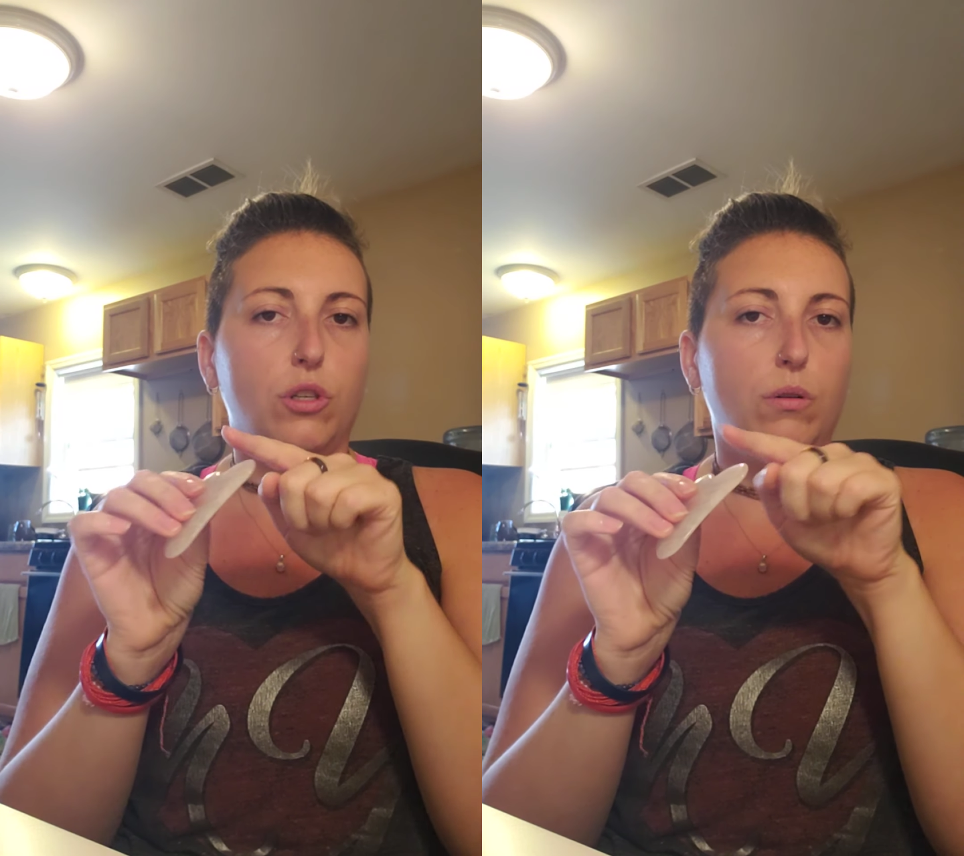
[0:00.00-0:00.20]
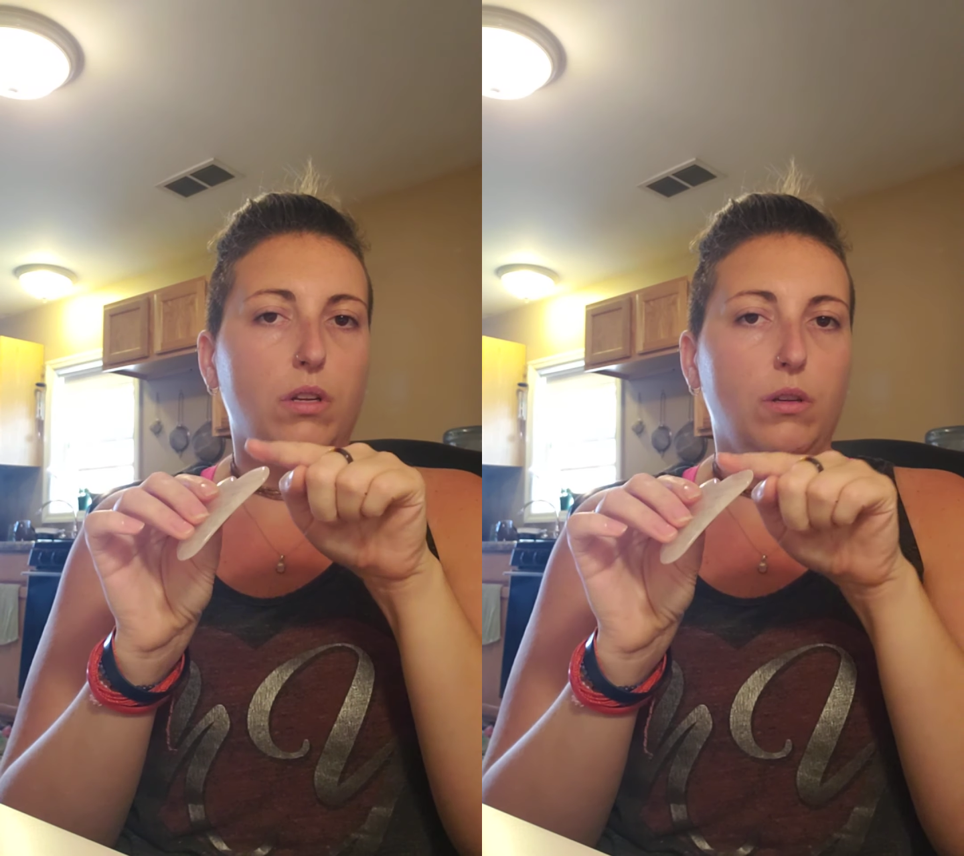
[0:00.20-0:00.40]

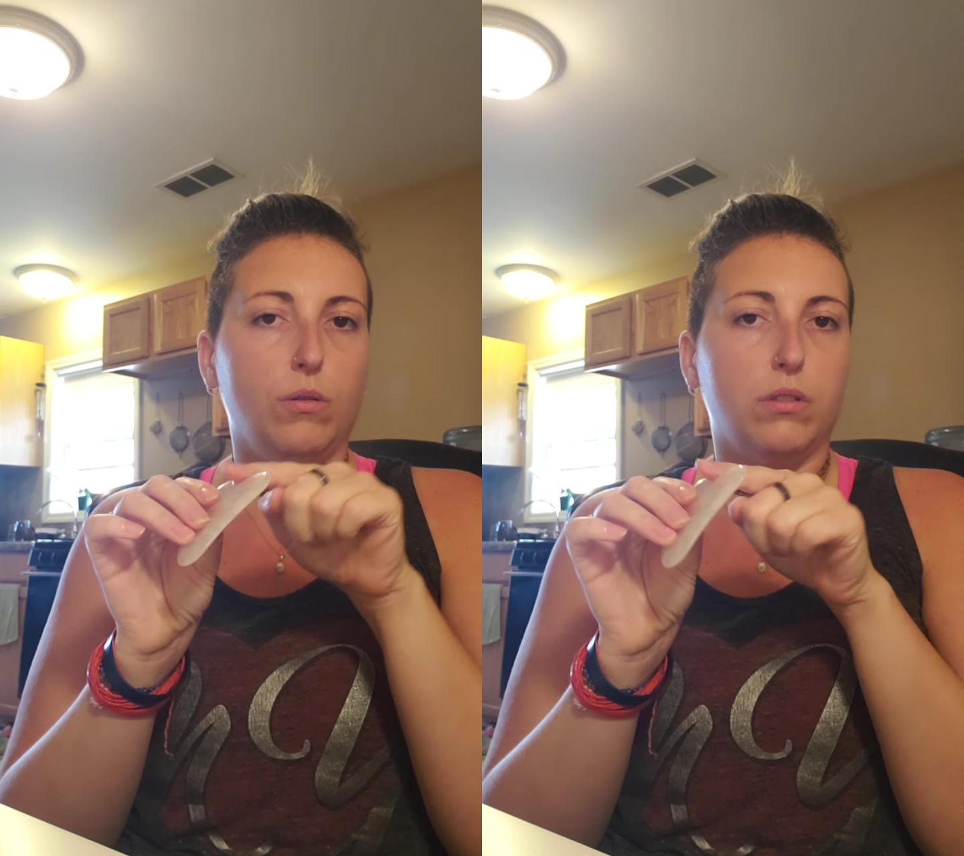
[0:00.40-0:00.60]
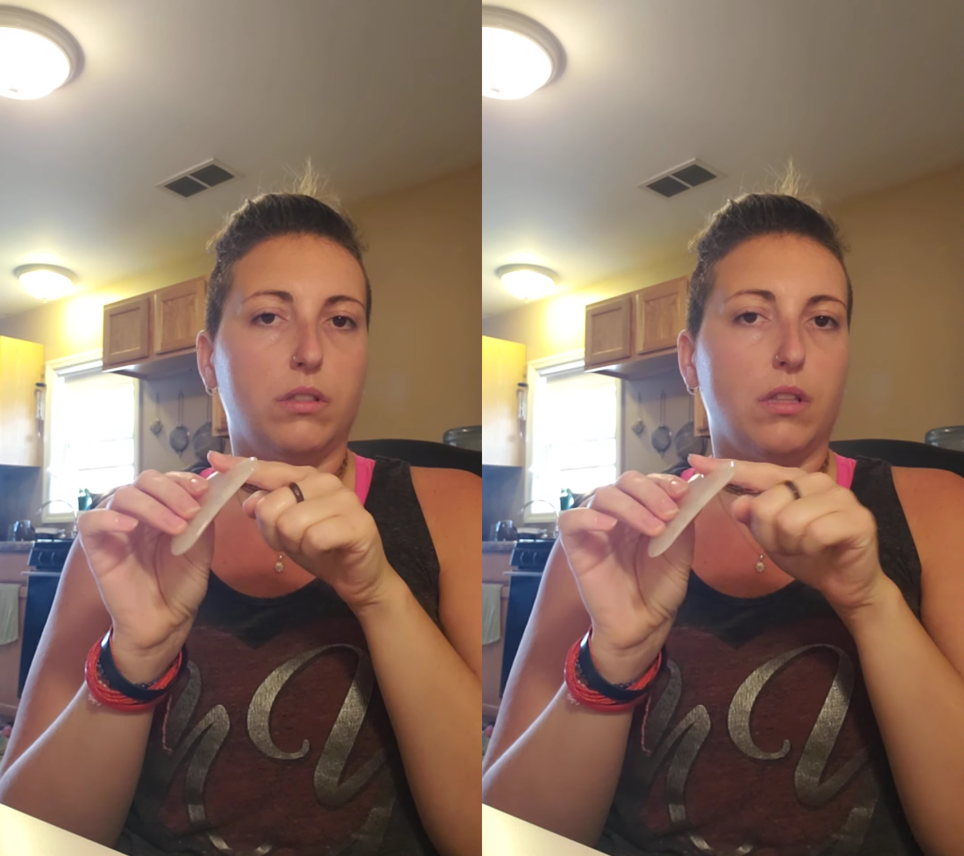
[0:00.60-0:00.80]
You can
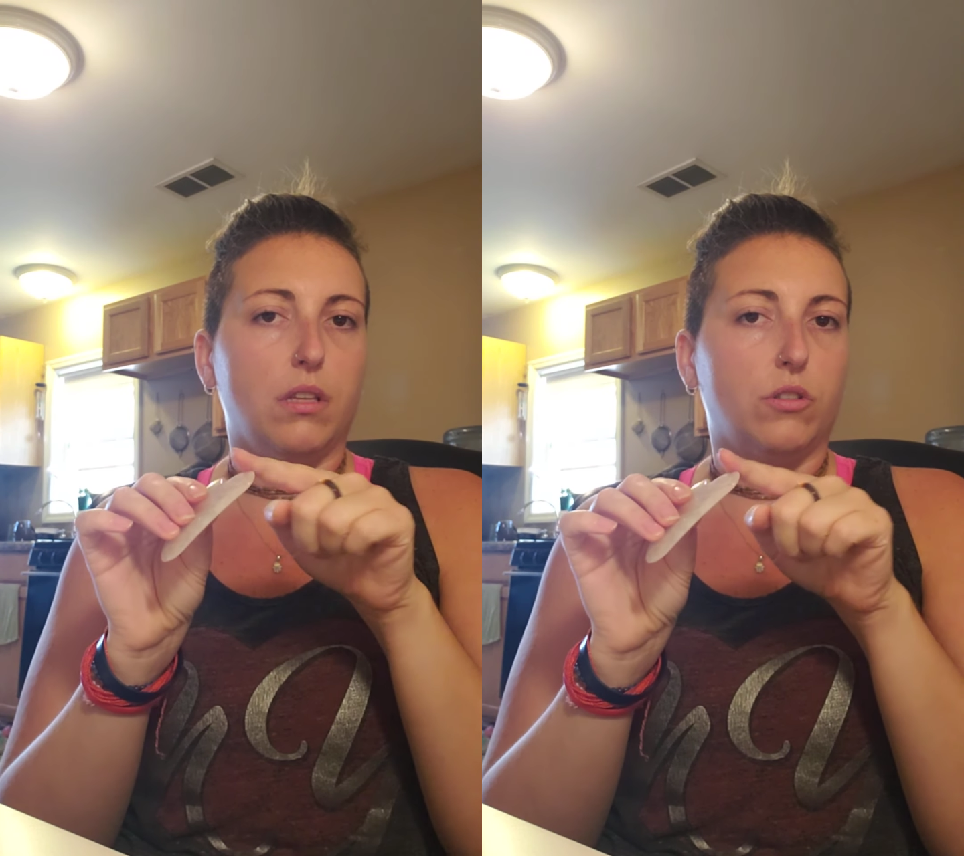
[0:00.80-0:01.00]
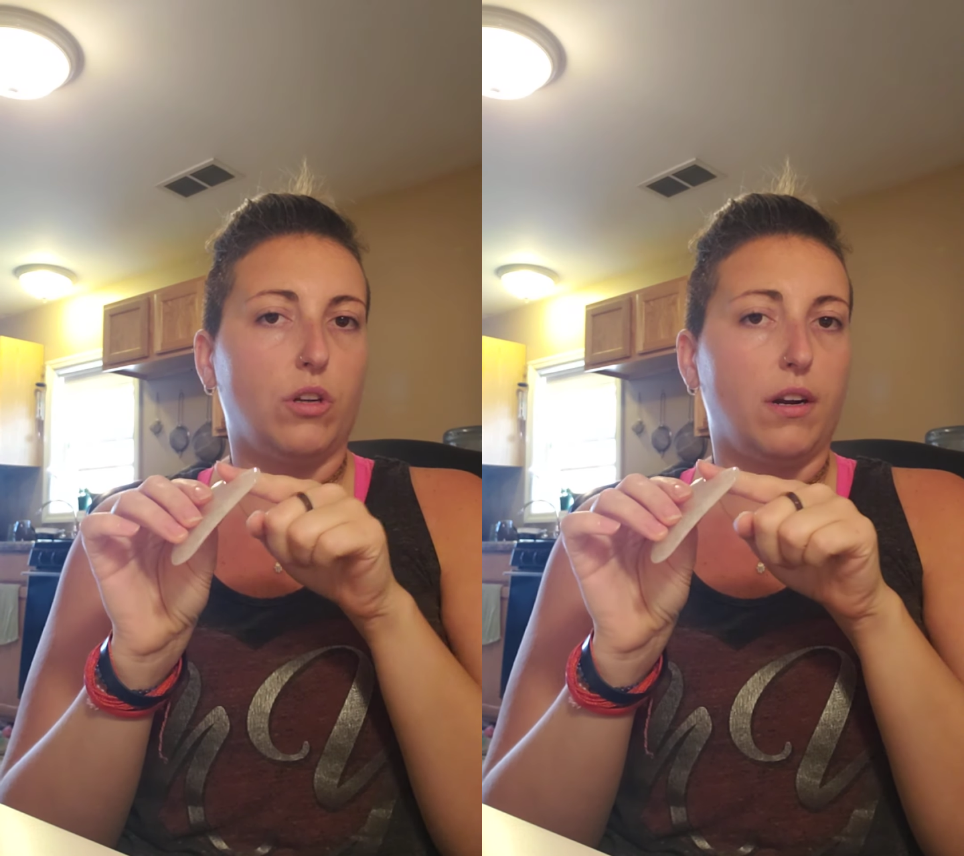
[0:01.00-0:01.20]
use
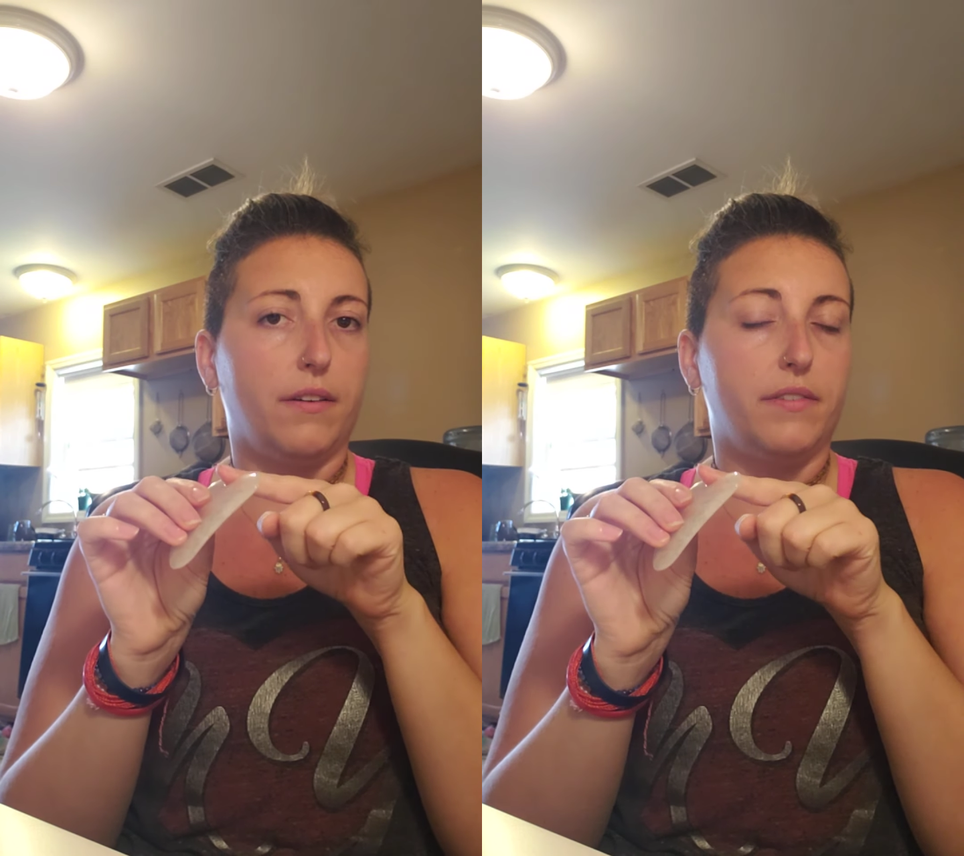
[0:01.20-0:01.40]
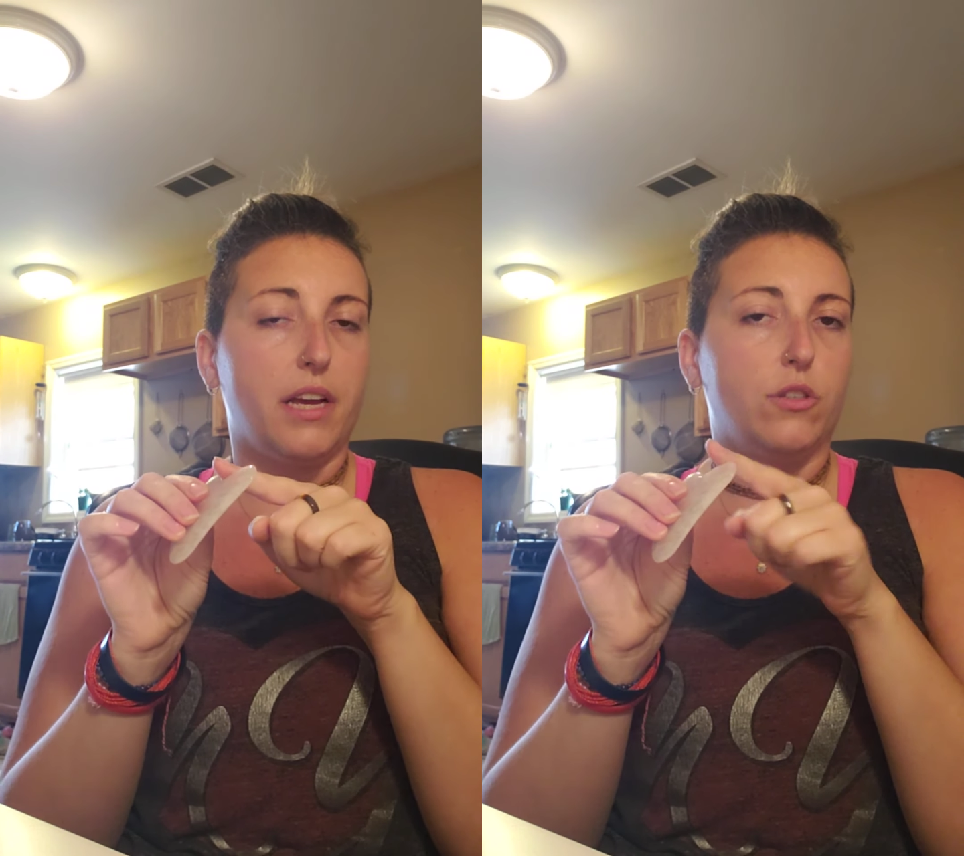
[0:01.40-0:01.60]
this
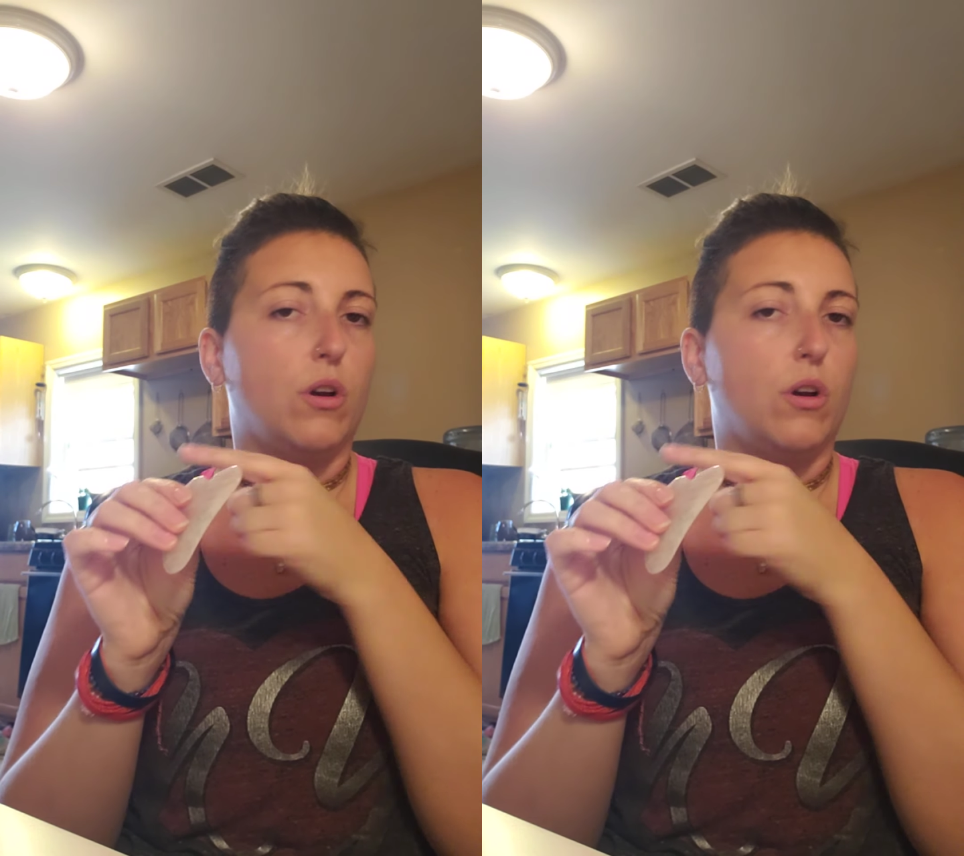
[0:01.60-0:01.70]
curved edge